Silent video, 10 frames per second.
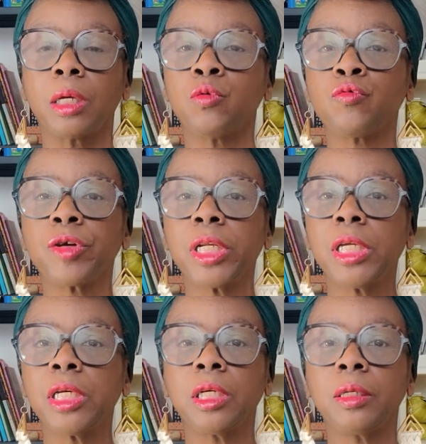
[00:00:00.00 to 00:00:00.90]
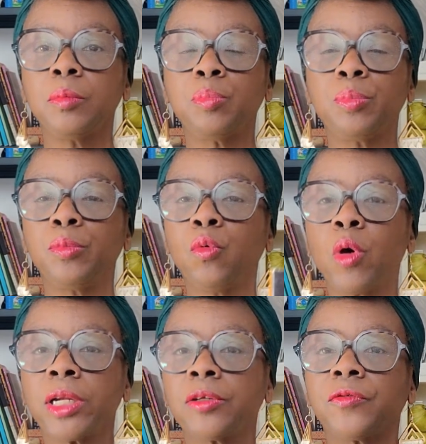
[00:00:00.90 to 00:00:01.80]
Really
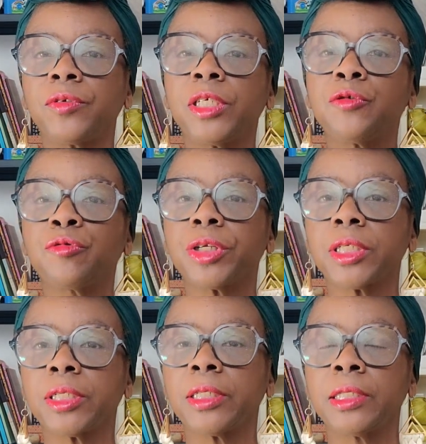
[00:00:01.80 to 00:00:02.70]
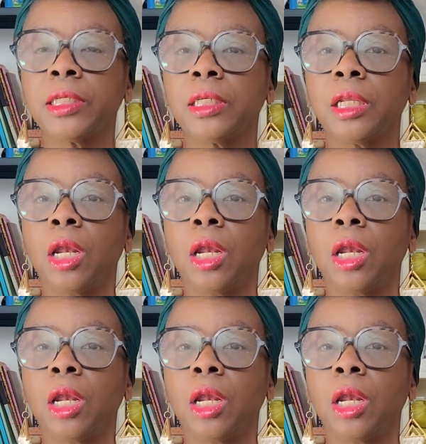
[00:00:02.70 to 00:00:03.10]
wonderfully written,